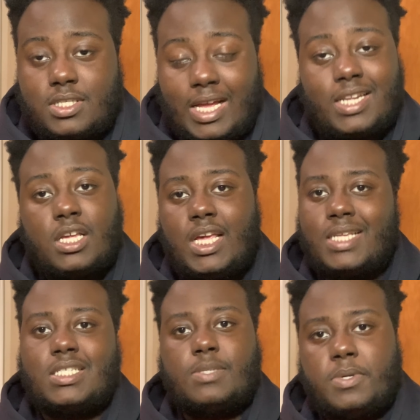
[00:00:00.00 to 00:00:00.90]
It's not
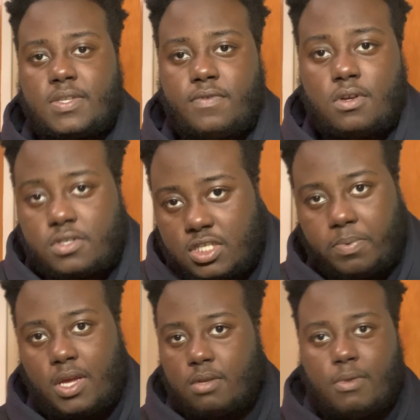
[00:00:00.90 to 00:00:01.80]
as expensive, you're just
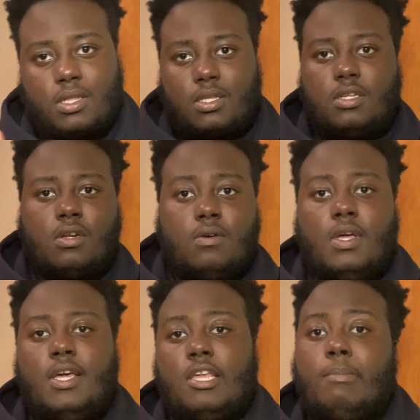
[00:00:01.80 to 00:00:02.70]
paying a monthly, your
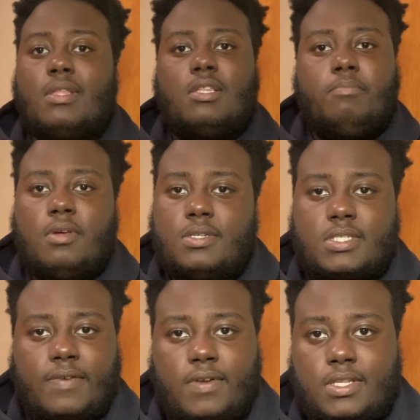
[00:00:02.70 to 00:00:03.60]
monthly bill and
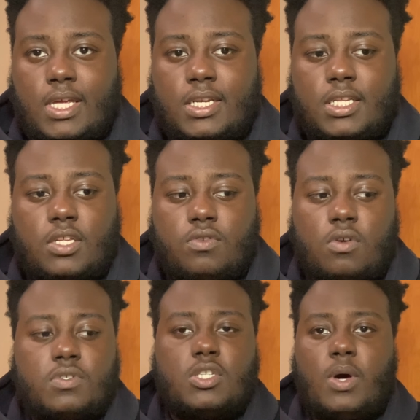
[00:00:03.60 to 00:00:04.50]
stuff like that, and then
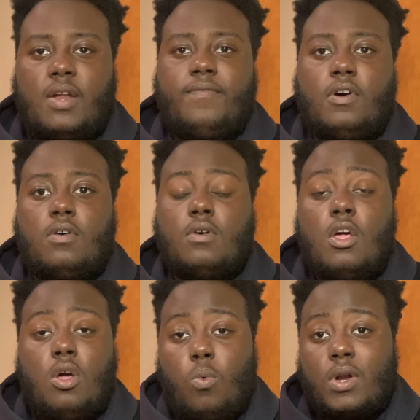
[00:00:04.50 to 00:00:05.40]
you still have a phone.
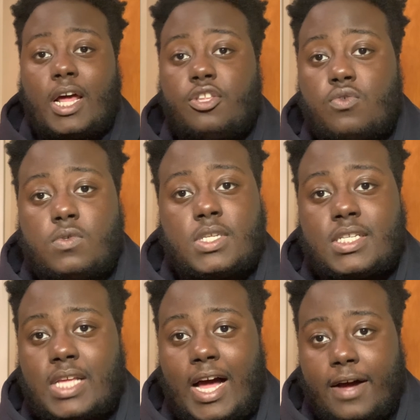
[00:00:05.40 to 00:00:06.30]
What I use
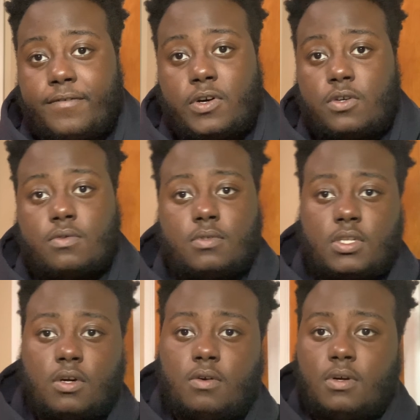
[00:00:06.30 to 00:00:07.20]
is an
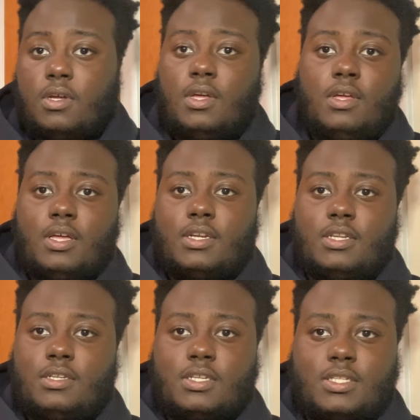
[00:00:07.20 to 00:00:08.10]
iPhone, at
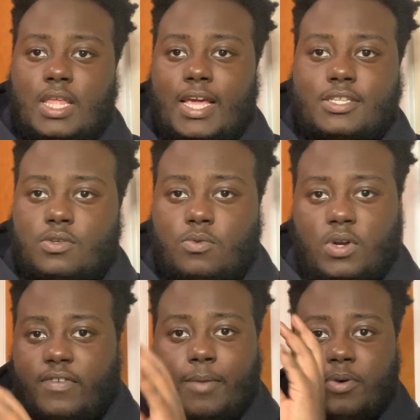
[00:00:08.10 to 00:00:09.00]
the X or
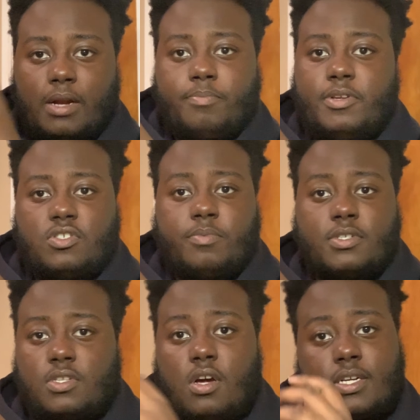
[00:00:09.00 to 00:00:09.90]
whatever. I put the picture up
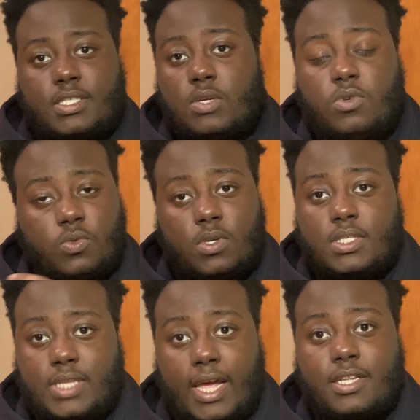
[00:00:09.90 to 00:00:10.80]
here so y'all can see which one
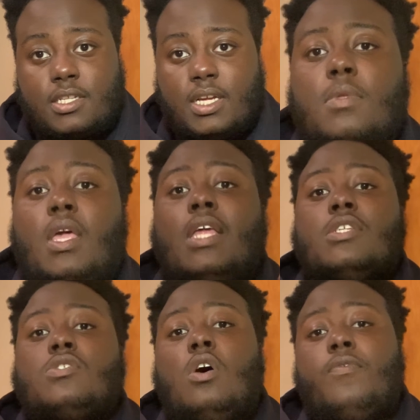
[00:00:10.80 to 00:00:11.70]
exactly. And the
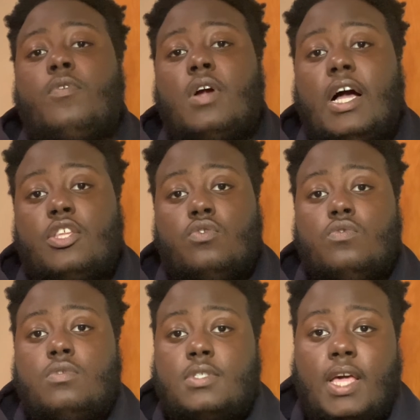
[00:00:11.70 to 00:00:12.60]
software I
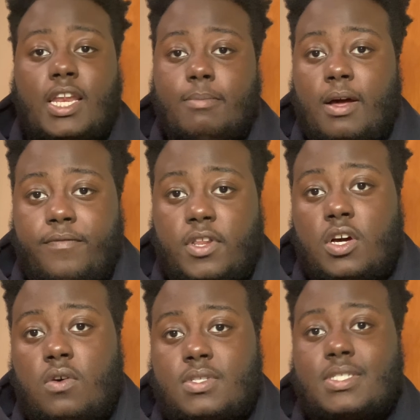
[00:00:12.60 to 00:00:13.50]
use to edit my
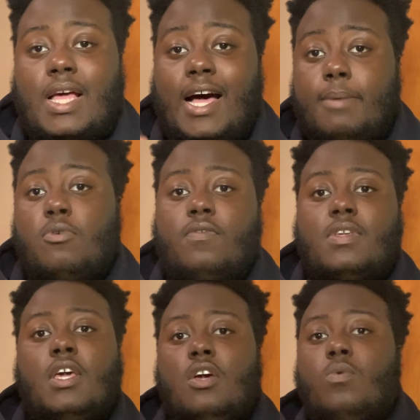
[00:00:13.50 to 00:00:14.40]
videos is
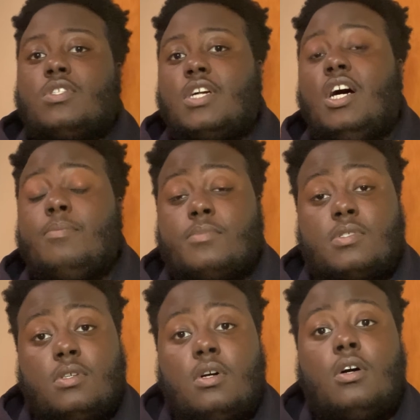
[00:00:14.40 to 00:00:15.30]
iMovie, which
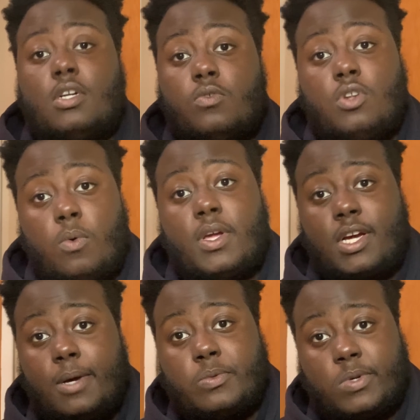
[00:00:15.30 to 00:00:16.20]
comes, it
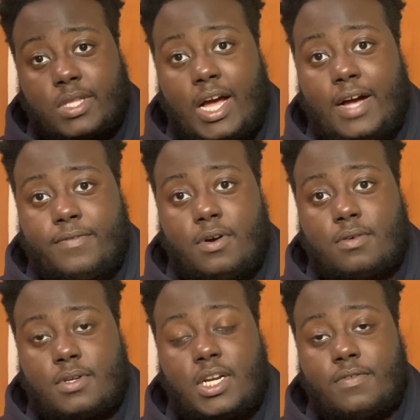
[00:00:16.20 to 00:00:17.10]
comes with the
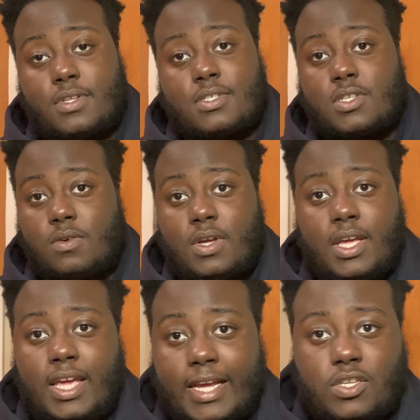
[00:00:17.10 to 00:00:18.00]
iPhone and everything. So
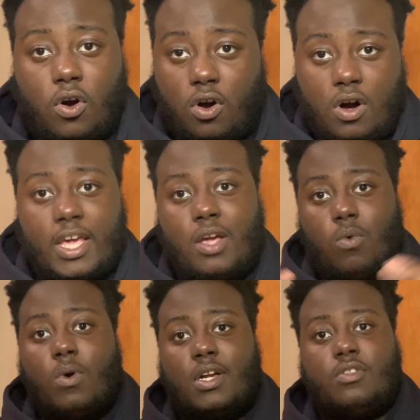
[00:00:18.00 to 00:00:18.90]
it's all in
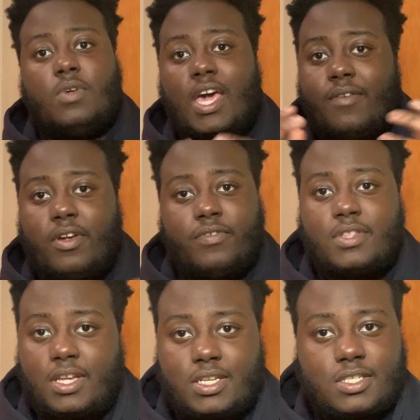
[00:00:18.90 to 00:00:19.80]
one. You have
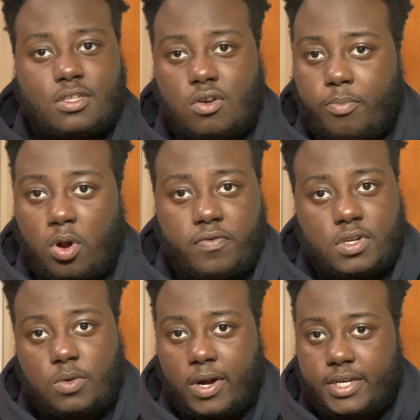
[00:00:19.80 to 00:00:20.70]
everything that's,
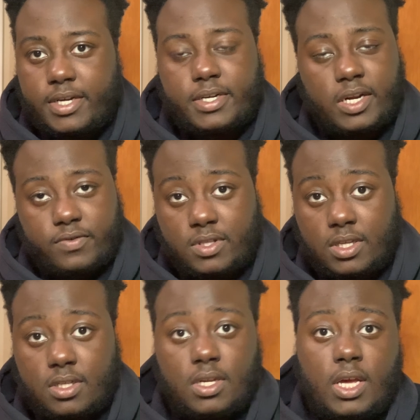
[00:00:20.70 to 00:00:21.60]
perfectly right there and
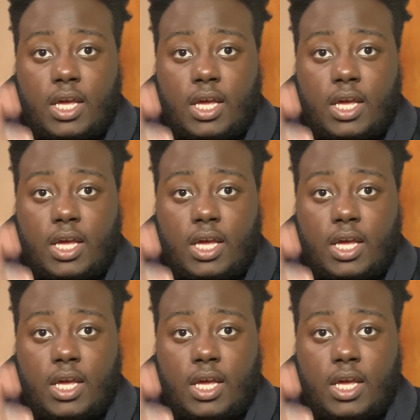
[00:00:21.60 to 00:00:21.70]
everything.